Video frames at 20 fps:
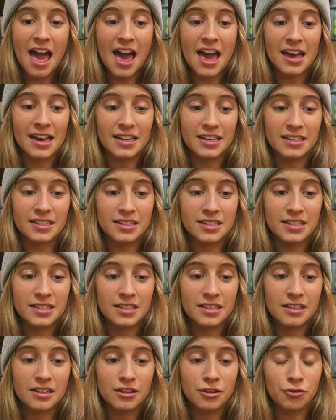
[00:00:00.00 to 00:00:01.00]
And
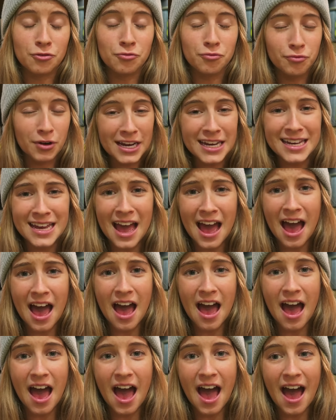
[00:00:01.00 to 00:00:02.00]
the rate
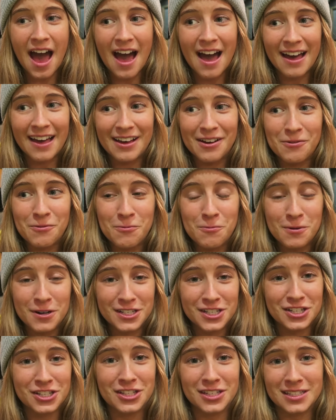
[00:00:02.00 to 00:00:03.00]
at
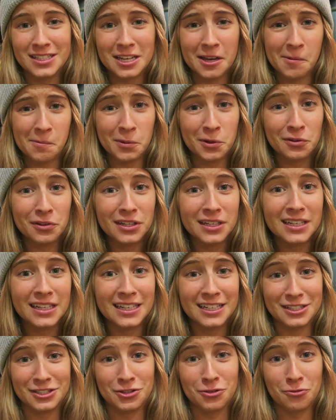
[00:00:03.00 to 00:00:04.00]
which this
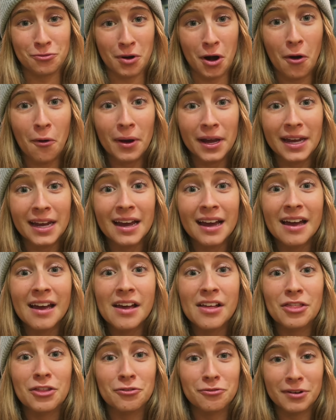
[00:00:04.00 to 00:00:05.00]
community is growing,
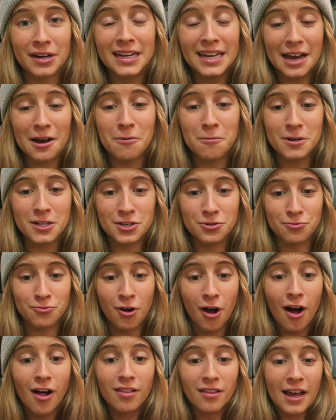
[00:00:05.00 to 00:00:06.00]
the rate at which
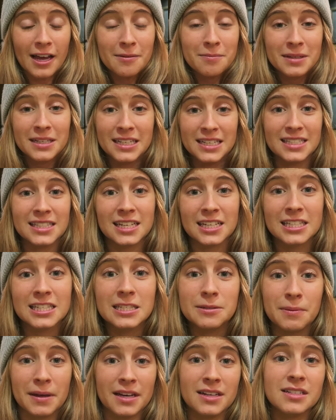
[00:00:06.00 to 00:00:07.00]
Raw Alignment is
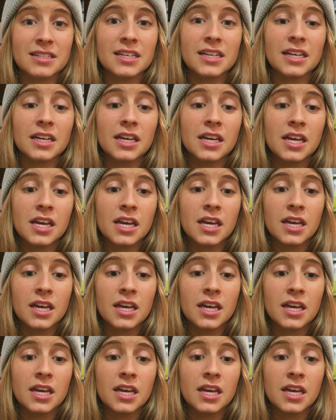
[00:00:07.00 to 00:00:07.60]
expanding,